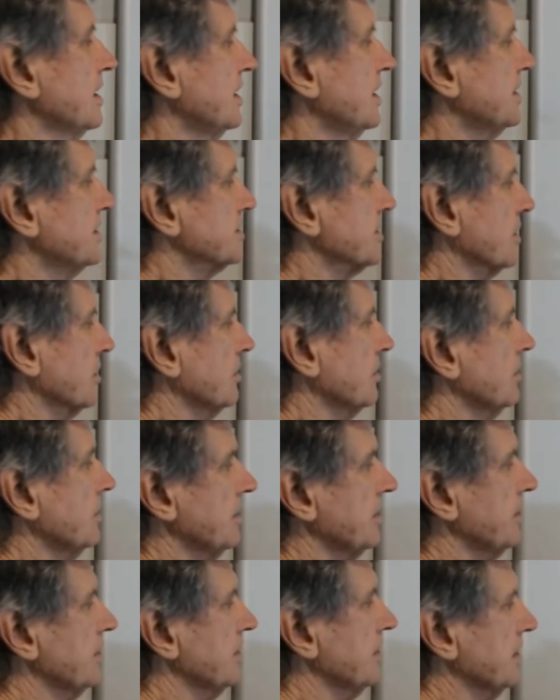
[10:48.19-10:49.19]
So
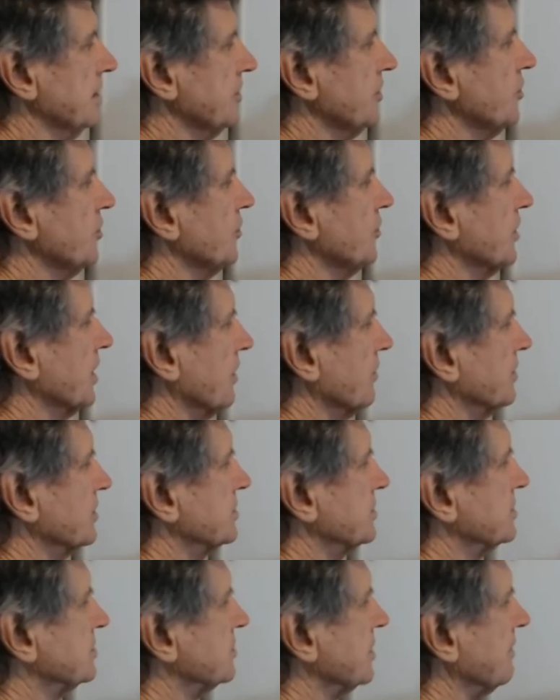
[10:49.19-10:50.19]
you know it
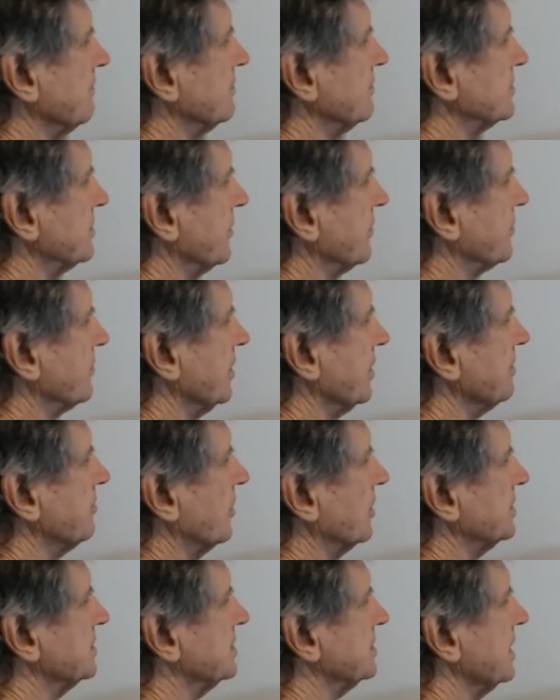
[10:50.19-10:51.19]
travels at 3
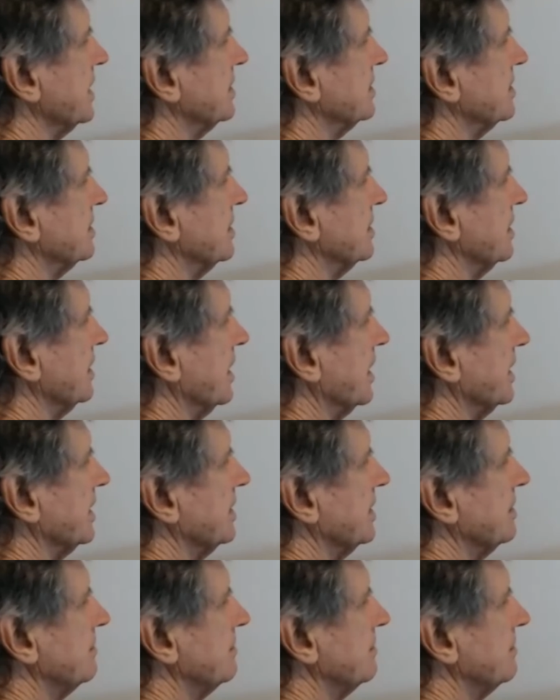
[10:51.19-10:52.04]
by 10 to the 8